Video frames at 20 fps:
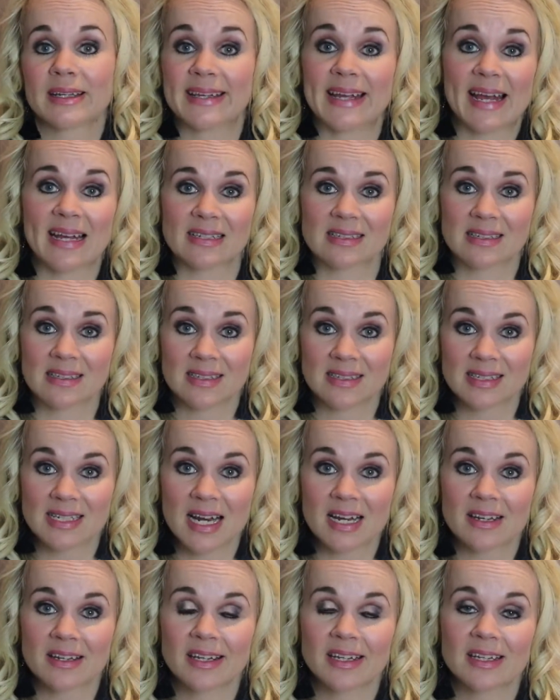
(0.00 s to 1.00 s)
guest
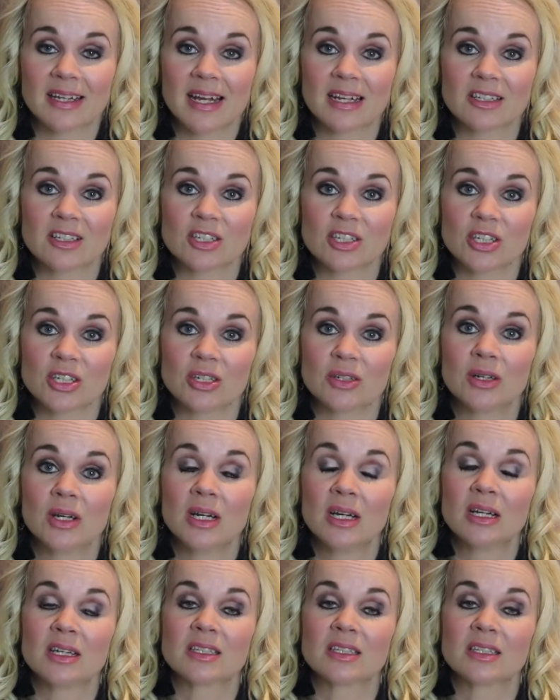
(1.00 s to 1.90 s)
standing next to you.